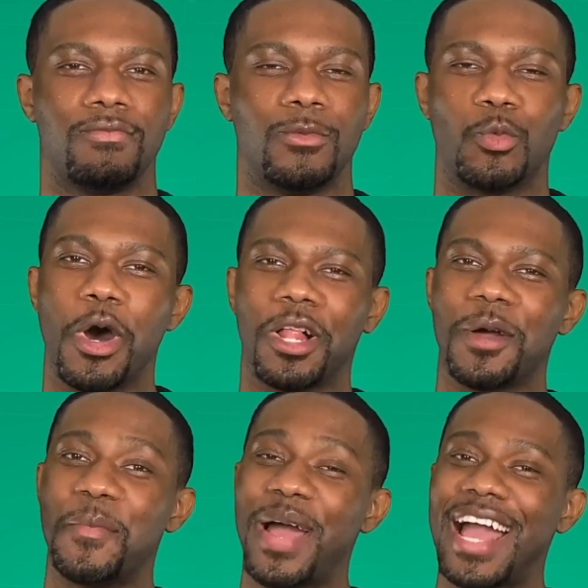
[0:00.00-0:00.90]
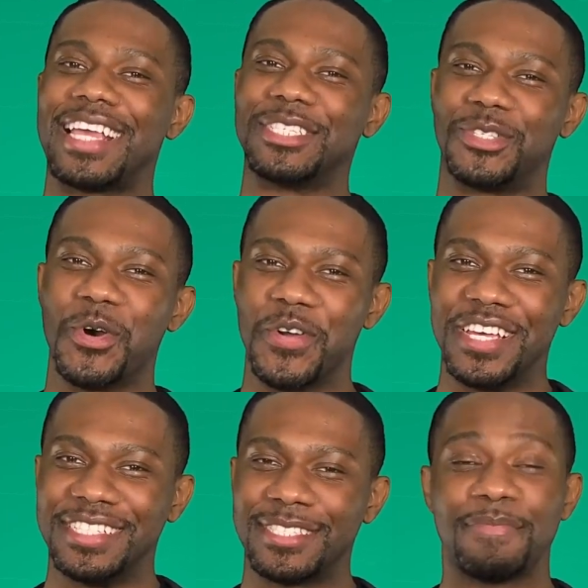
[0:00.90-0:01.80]
Welcome back,
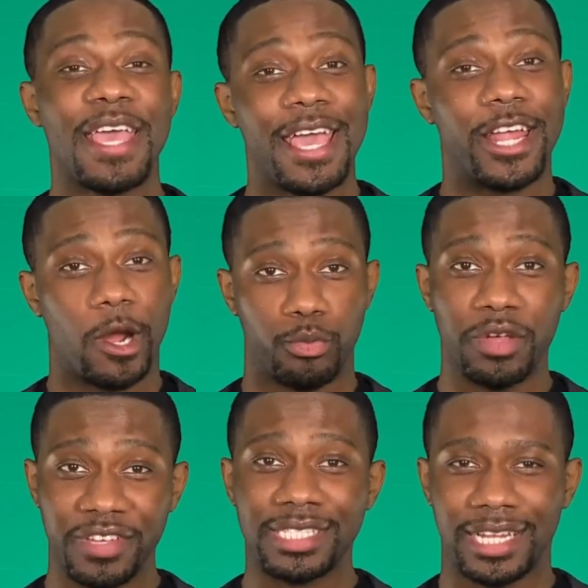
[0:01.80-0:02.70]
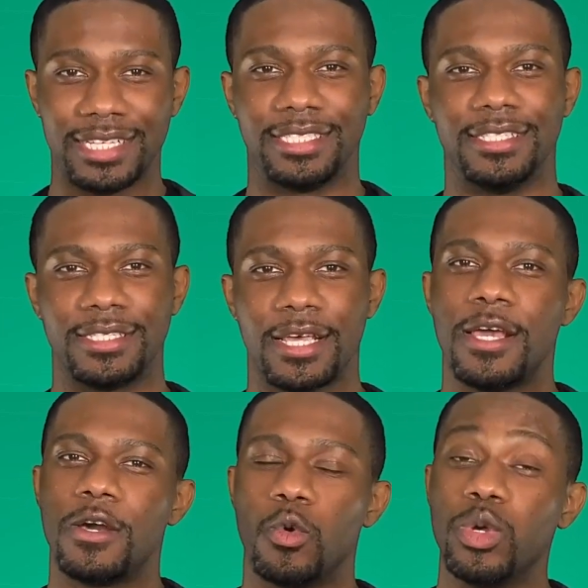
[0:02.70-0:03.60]
historians. In our previous lessons,
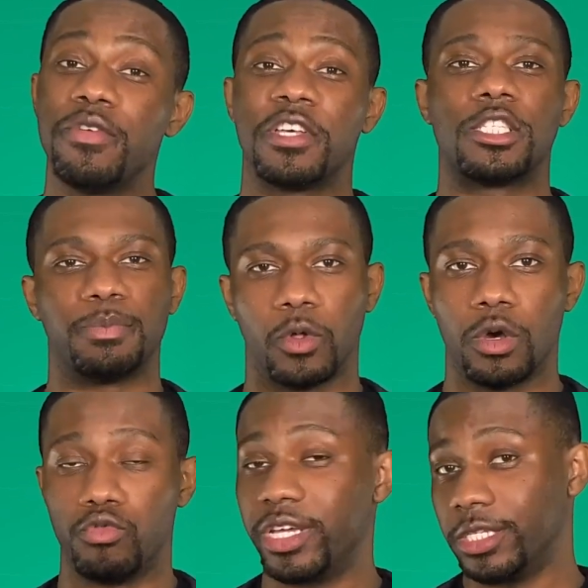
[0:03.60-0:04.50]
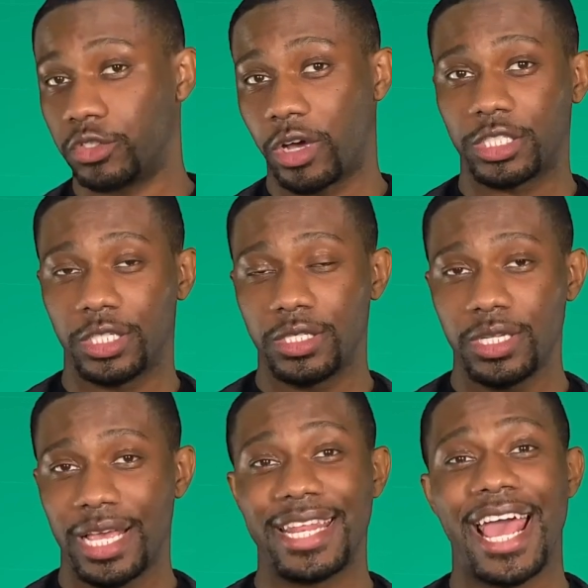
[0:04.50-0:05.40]
we've explored Reconstruction
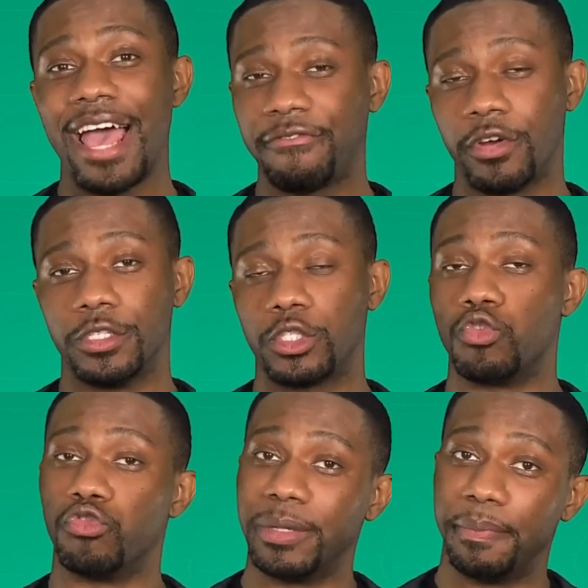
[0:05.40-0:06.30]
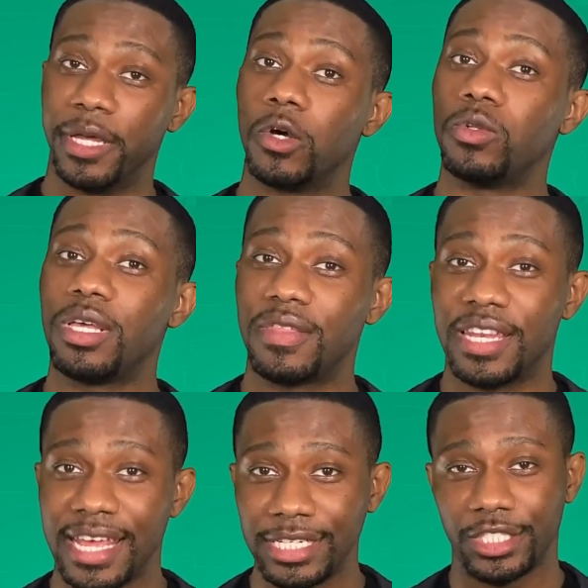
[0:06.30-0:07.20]
and efforts to rebuild the
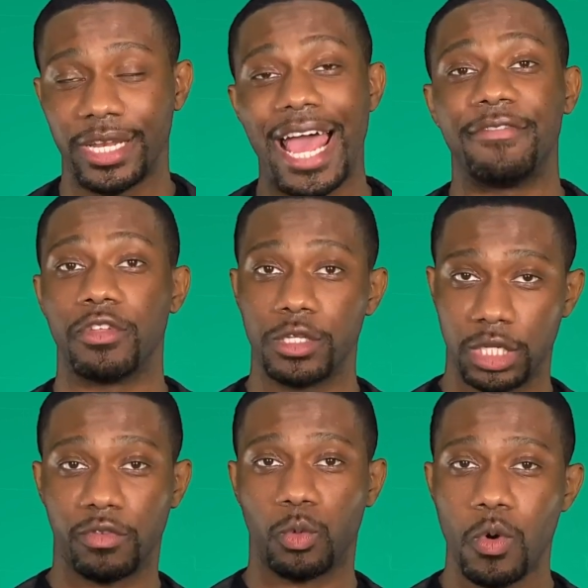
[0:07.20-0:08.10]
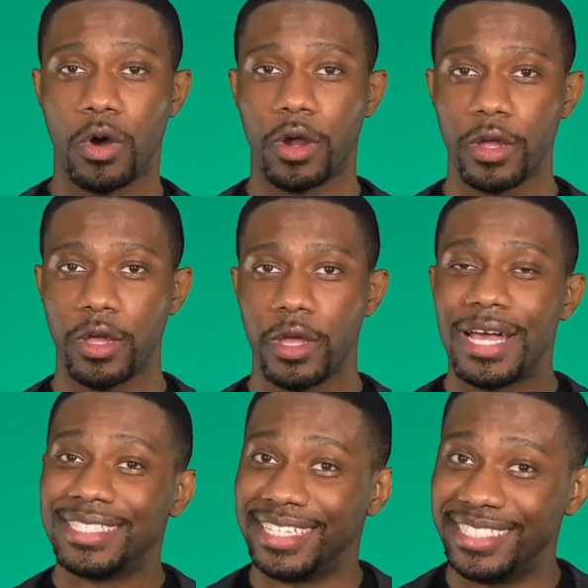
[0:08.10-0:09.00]
nation after the Civil War.
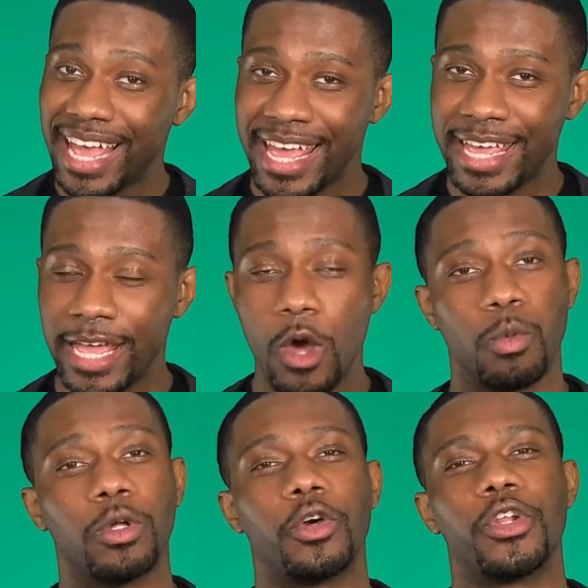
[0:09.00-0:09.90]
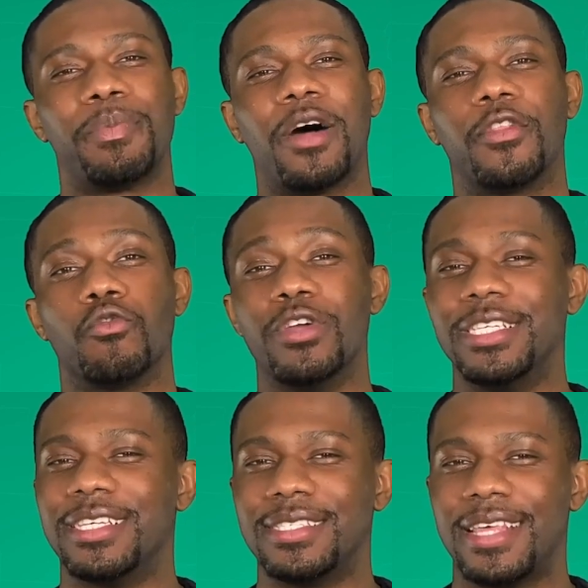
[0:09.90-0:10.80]
Today, we'll learn about the
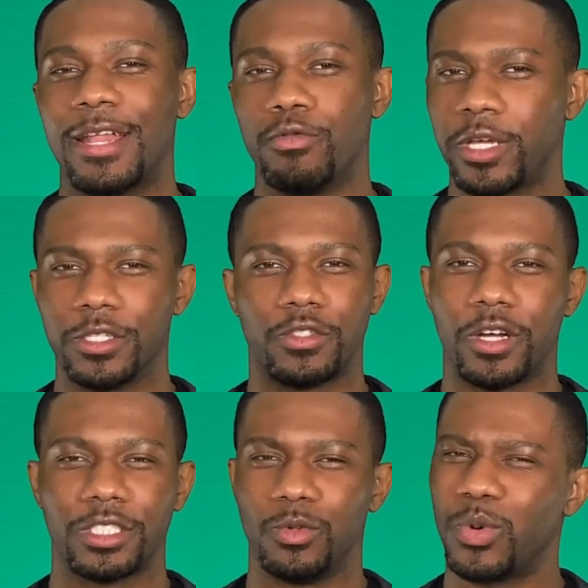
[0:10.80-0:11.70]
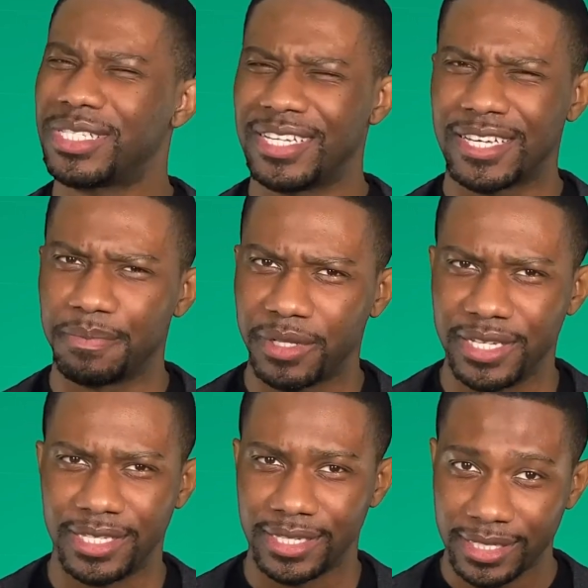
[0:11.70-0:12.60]
reasons that Reconstruction wasn't a complete
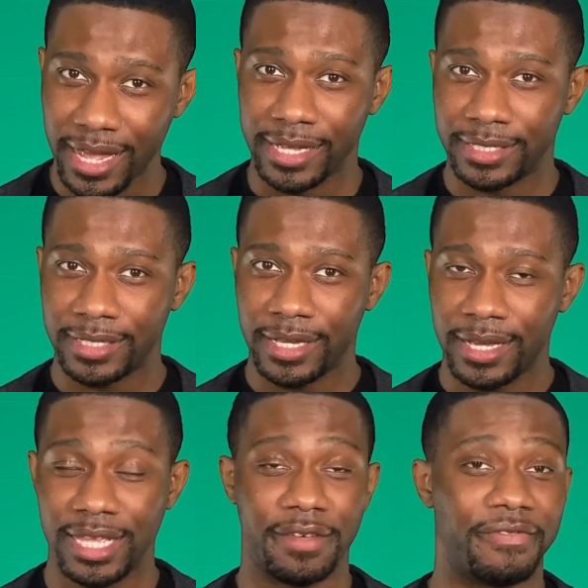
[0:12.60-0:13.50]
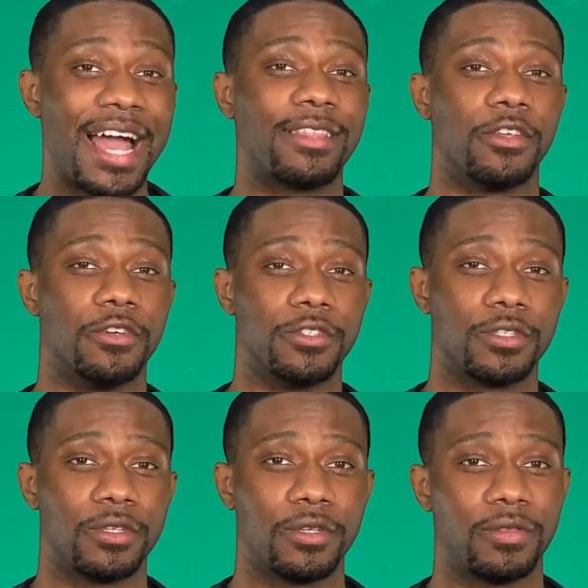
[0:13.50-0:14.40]
success and the factors
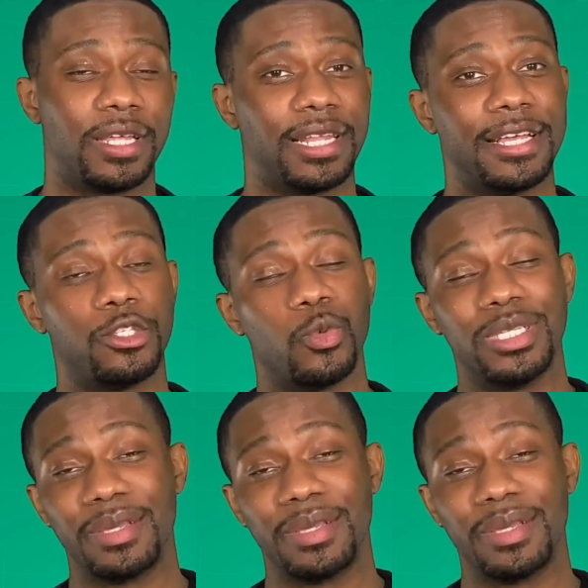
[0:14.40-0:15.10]
that led to its